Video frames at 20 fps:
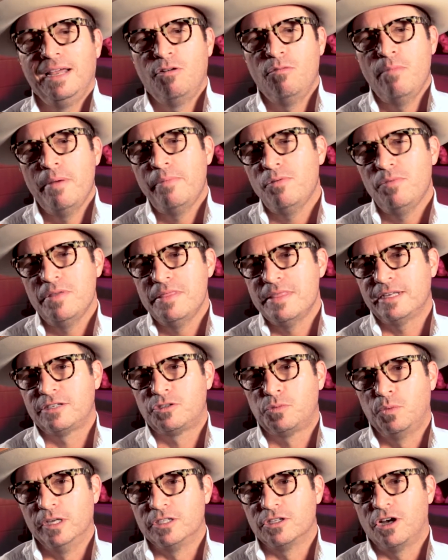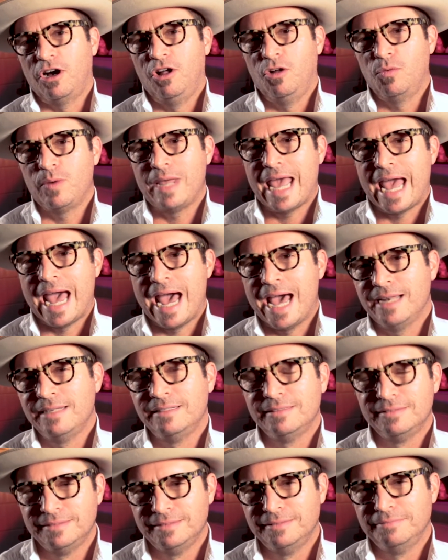Remember when this was all we
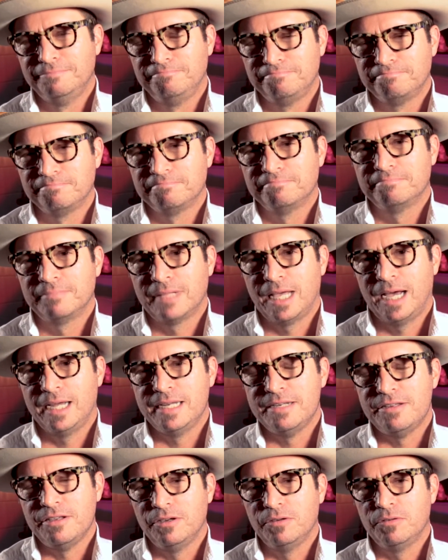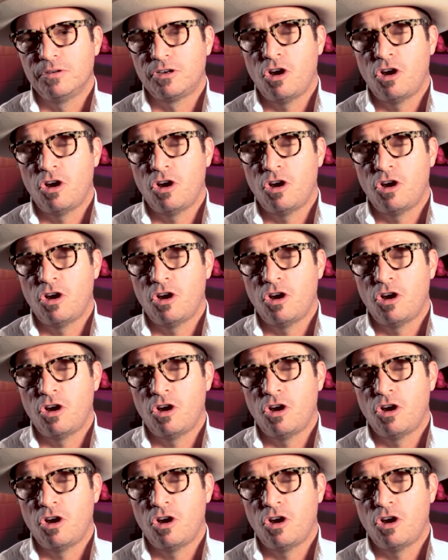had? I do.